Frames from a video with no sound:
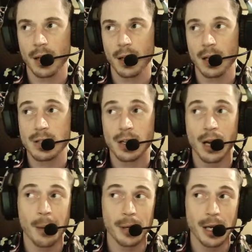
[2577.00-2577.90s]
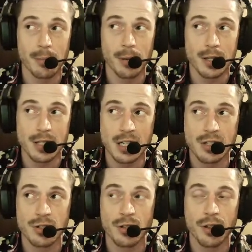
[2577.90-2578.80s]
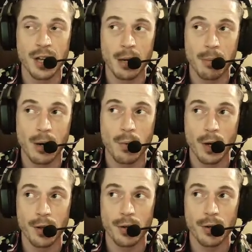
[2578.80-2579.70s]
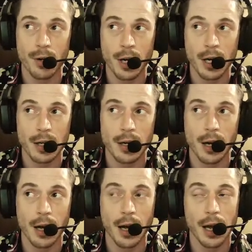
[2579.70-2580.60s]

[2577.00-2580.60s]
It's a complicated process to think about whether or not I